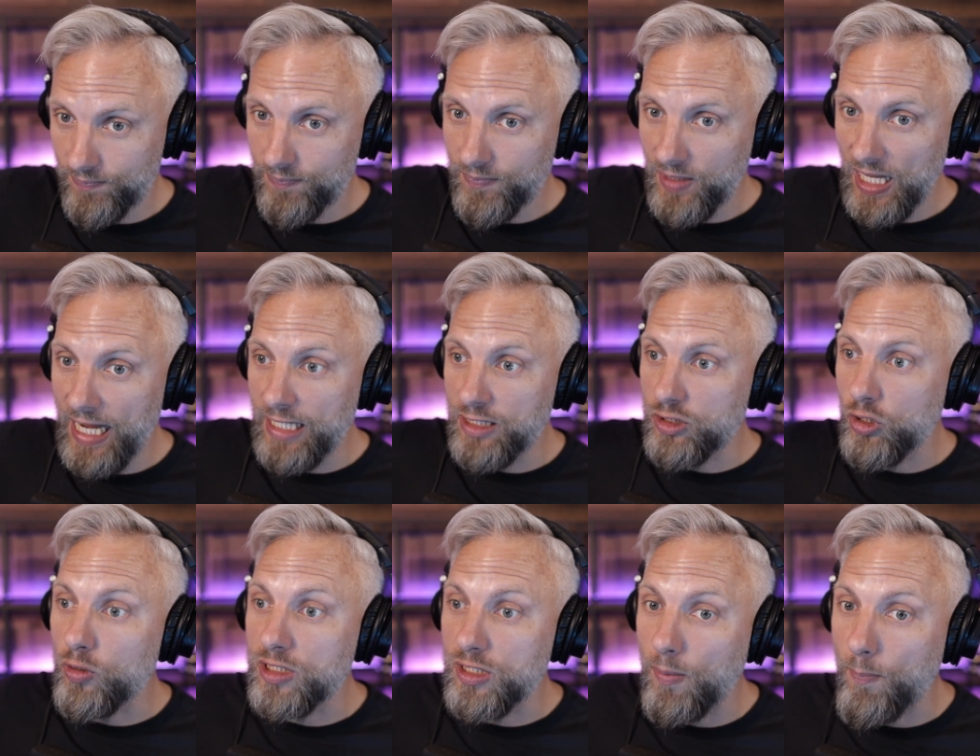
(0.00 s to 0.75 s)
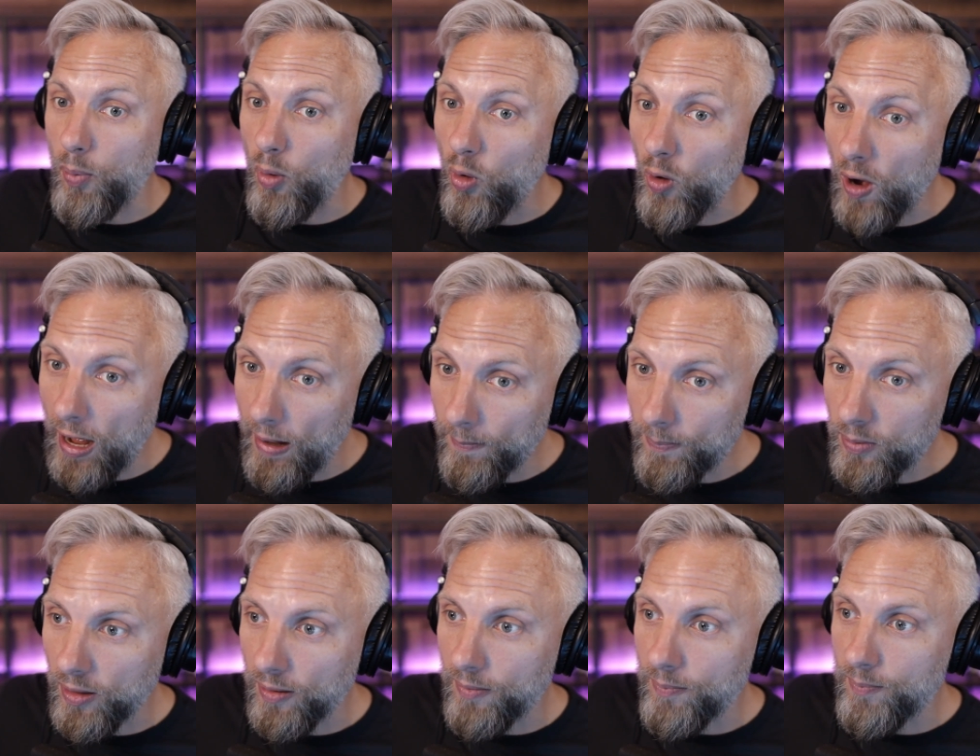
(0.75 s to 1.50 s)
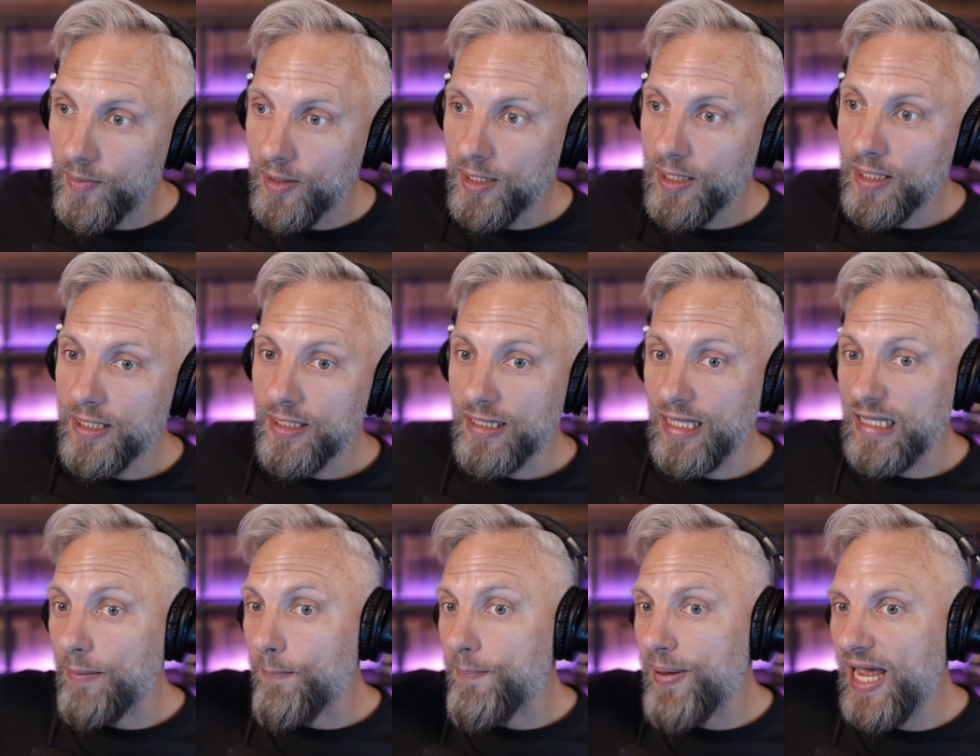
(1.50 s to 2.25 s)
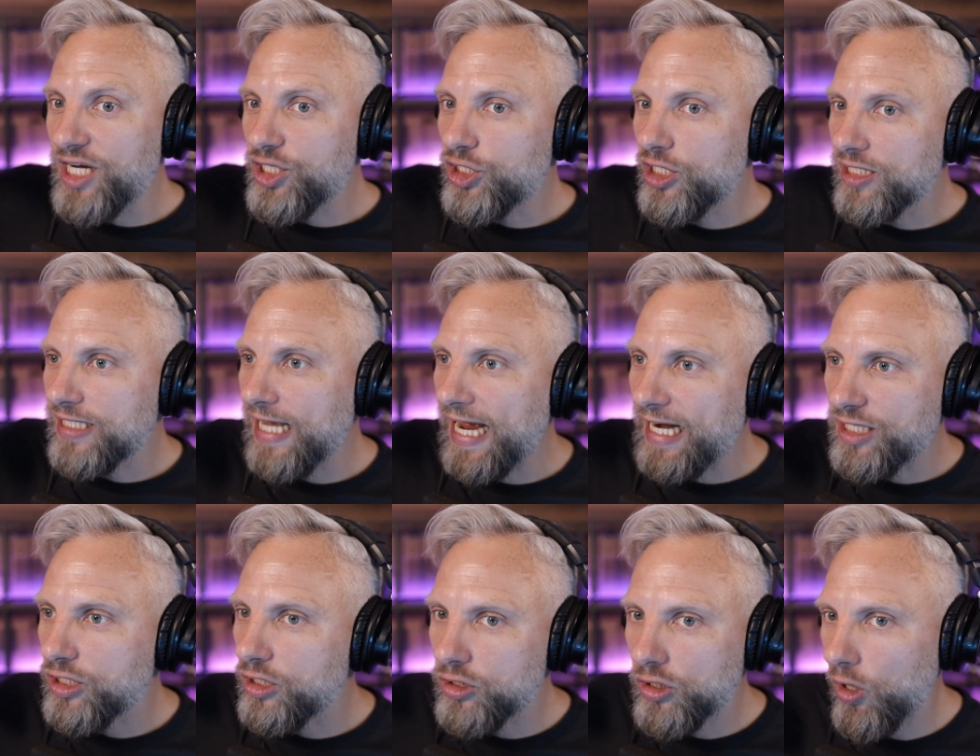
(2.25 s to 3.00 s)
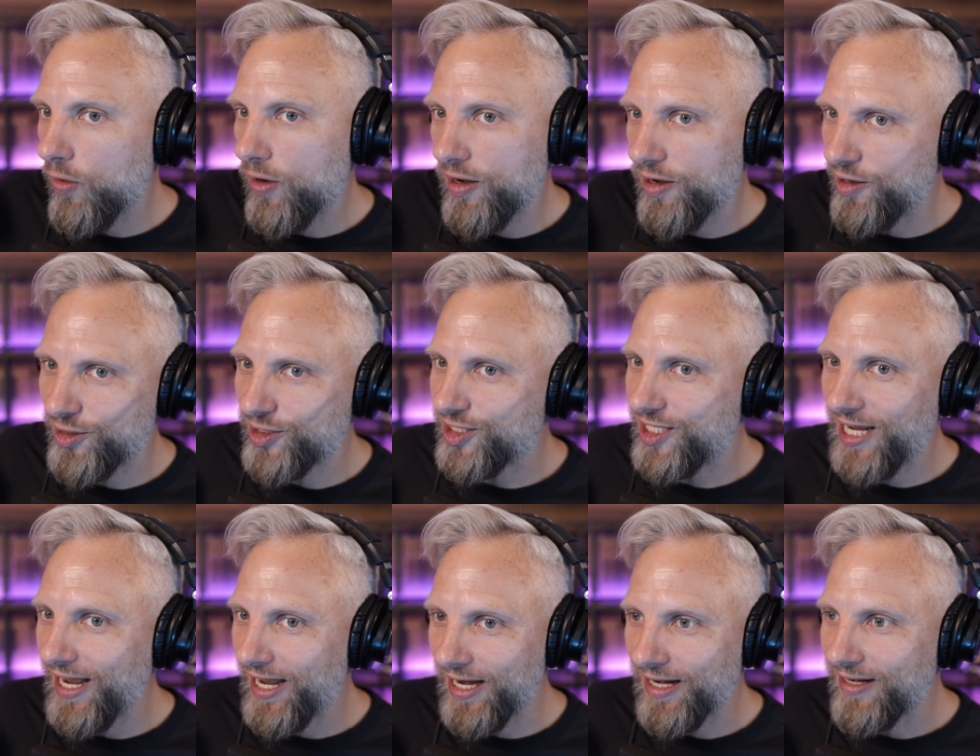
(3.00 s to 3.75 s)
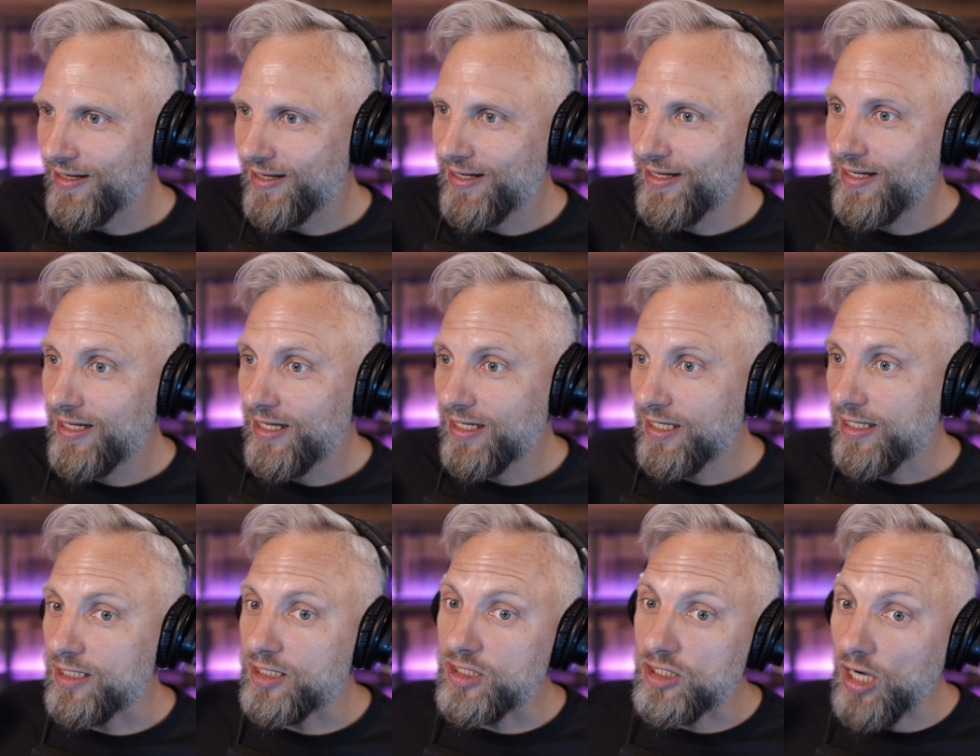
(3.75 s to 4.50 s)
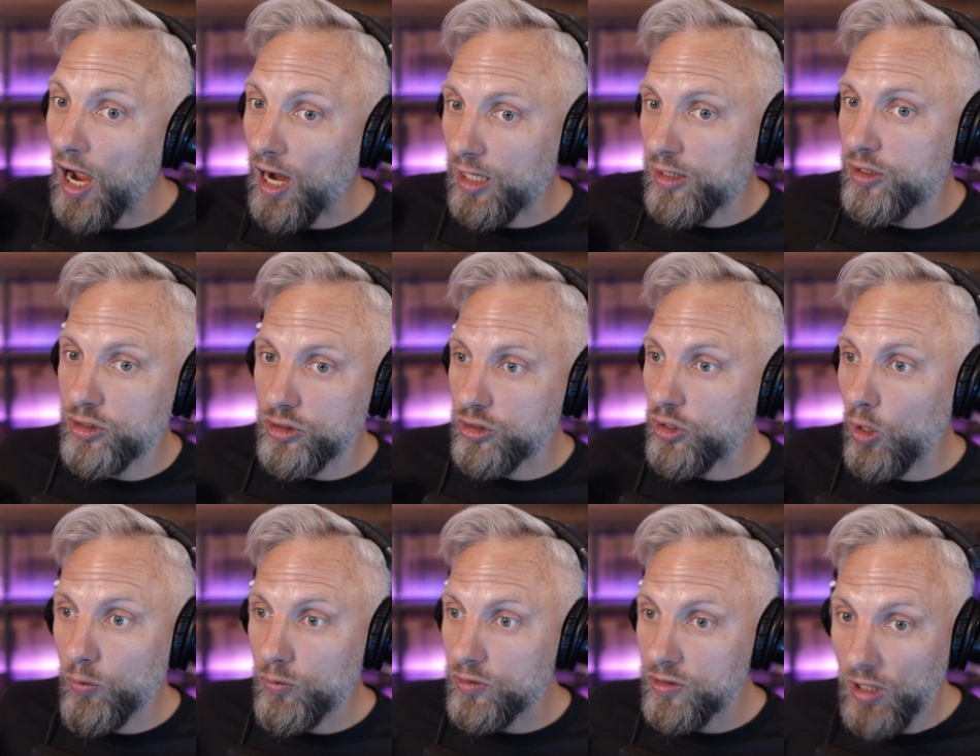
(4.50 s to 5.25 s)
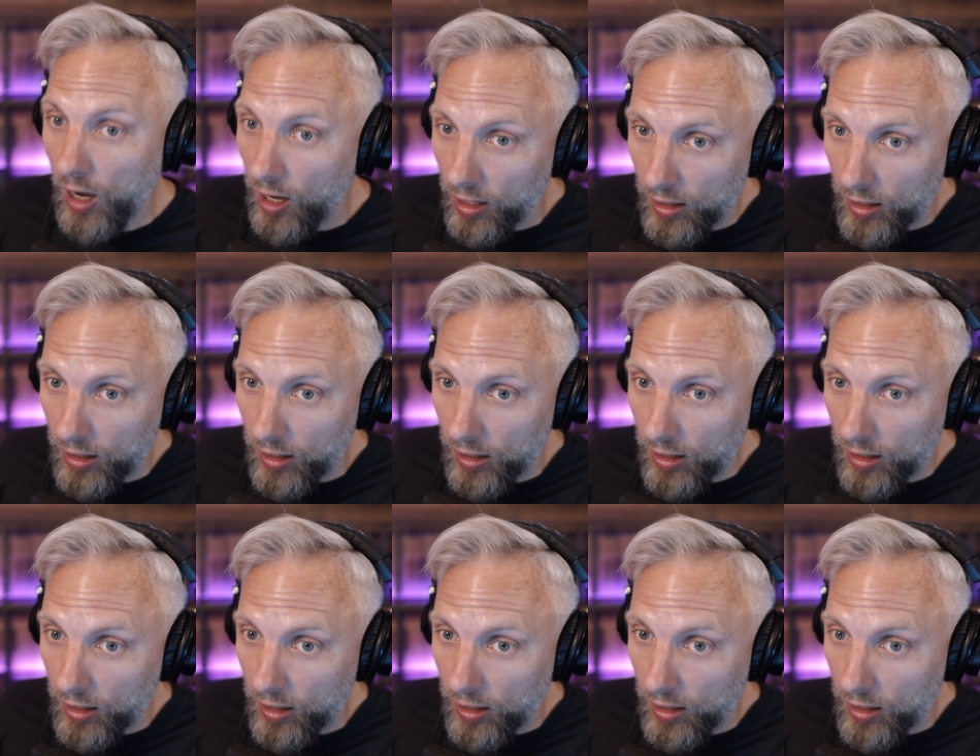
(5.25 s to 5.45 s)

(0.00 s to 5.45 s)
And so it's a problem that the patients actually don't understand, because doctors don't talk